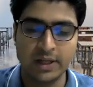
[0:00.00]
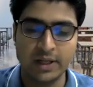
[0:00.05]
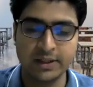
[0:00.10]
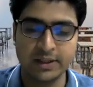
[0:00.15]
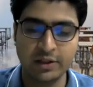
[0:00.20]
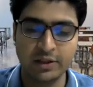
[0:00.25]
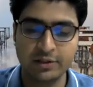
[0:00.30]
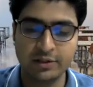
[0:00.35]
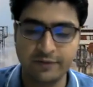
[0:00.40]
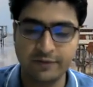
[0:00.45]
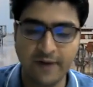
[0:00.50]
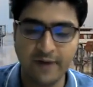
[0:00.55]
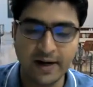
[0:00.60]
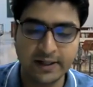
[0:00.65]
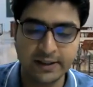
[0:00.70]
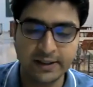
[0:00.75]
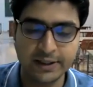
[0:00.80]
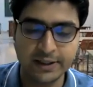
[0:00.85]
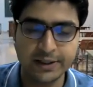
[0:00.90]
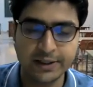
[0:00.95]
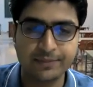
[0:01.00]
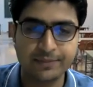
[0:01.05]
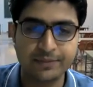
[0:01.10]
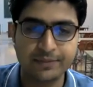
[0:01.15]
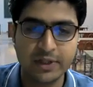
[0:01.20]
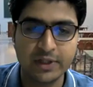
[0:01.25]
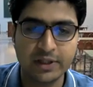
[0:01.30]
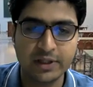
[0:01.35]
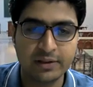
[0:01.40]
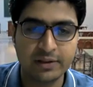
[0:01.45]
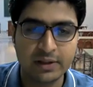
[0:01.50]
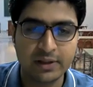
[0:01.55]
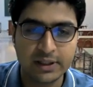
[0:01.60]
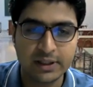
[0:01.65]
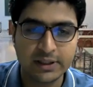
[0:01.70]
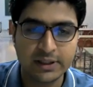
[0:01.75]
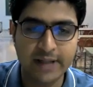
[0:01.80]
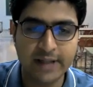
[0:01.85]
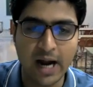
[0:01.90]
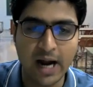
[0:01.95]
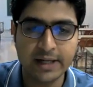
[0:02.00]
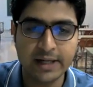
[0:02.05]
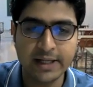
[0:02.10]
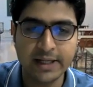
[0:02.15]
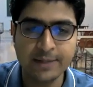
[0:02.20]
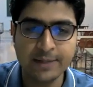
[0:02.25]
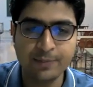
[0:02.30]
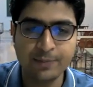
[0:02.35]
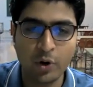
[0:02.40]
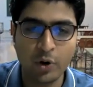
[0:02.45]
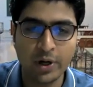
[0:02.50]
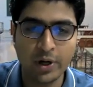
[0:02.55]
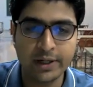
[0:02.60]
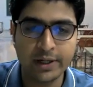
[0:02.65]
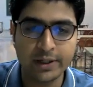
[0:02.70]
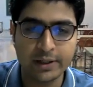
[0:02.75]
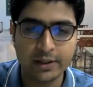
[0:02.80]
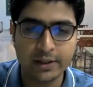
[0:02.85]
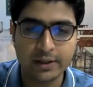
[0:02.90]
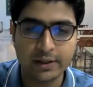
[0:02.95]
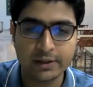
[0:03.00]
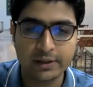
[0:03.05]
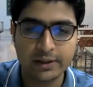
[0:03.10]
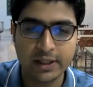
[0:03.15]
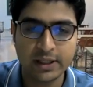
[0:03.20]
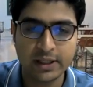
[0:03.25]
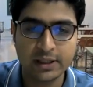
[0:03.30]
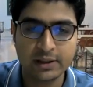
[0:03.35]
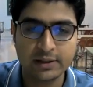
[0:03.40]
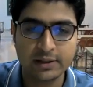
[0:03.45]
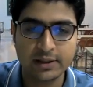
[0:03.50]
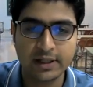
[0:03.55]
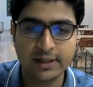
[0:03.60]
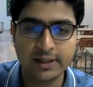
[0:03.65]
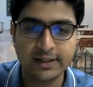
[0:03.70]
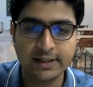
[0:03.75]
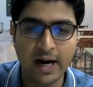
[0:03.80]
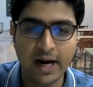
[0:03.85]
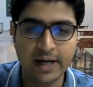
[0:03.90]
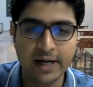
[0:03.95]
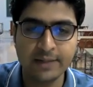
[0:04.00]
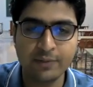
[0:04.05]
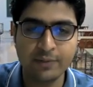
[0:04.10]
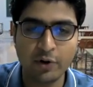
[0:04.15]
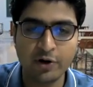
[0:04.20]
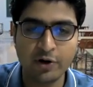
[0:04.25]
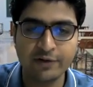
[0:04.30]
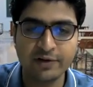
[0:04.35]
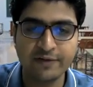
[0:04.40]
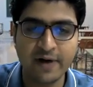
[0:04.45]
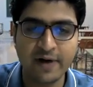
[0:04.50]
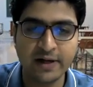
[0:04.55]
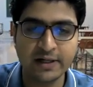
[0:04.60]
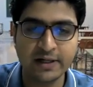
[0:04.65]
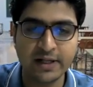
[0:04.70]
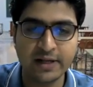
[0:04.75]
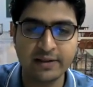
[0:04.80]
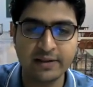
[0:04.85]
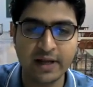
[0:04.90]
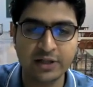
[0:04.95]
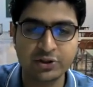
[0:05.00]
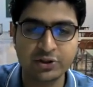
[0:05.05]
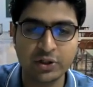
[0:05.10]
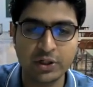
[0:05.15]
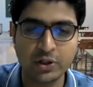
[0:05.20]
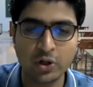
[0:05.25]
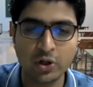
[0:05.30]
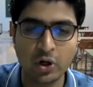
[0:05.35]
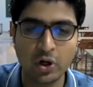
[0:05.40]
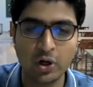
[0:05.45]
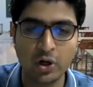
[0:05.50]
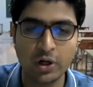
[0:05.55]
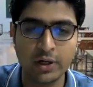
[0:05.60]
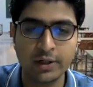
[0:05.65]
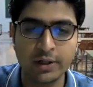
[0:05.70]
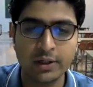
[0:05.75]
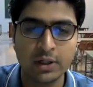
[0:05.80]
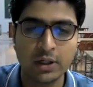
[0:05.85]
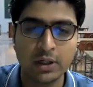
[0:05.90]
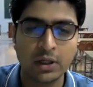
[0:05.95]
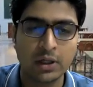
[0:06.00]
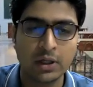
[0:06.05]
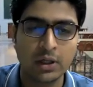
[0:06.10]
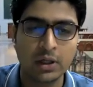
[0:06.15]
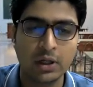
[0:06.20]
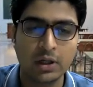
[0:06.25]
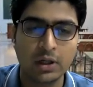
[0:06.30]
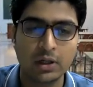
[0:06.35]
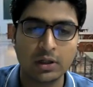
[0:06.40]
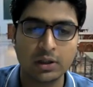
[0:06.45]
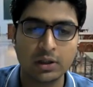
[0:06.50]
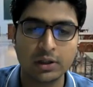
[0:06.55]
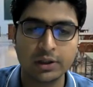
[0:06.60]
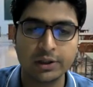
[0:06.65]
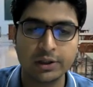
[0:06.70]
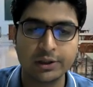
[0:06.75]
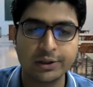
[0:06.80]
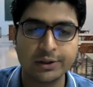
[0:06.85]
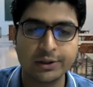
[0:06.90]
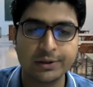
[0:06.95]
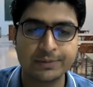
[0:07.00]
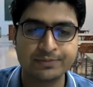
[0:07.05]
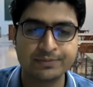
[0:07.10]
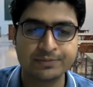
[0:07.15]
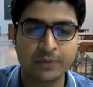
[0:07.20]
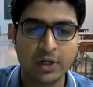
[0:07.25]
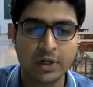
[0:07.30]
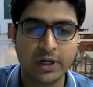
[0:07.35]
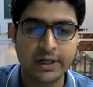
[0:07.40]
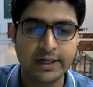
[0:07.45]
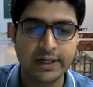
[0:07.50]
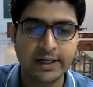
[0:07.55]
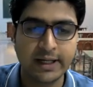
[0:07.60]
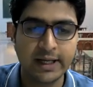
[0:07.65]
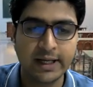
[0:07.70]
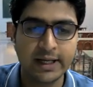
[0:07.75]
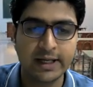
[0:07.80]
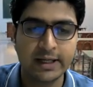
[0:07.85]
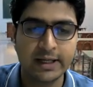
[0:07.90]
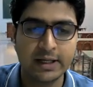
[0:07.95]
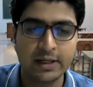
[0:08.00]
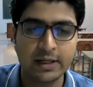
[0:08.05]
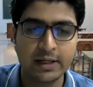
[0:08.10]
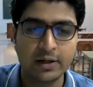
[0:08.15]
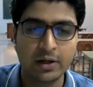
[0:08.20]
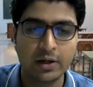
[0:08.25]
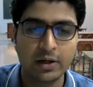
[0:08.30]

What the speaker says: in this vector, this starting point of the vector is actually called uh, tail.